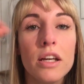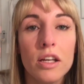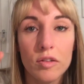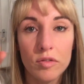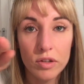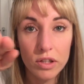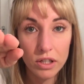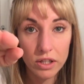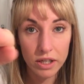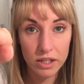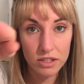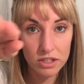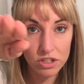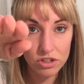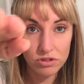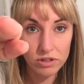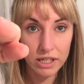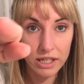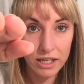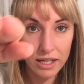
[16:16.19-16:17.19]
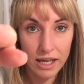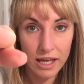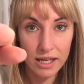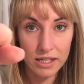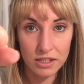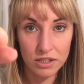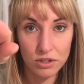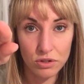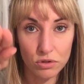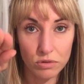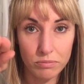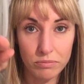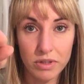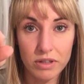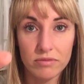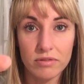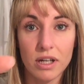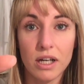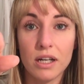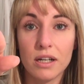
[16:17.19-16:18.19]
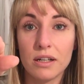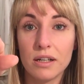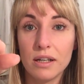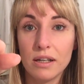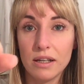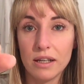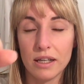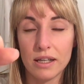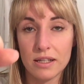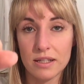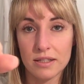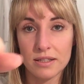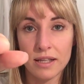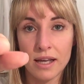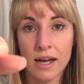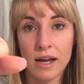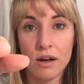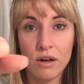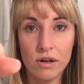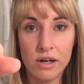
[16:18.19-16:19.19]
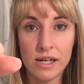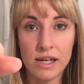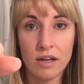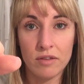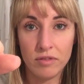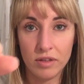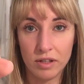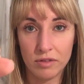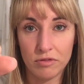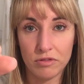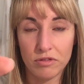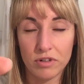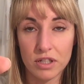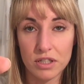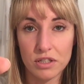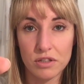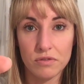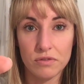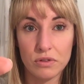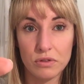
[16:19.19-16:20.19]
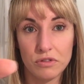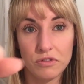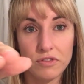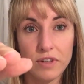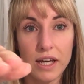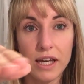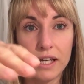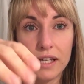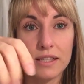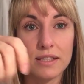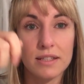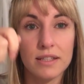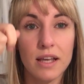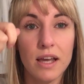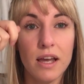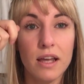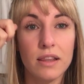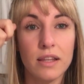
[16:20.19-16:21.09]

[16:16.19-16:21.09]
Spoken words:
If you're looking straight ahead and your mirror is at eye level in front of your face,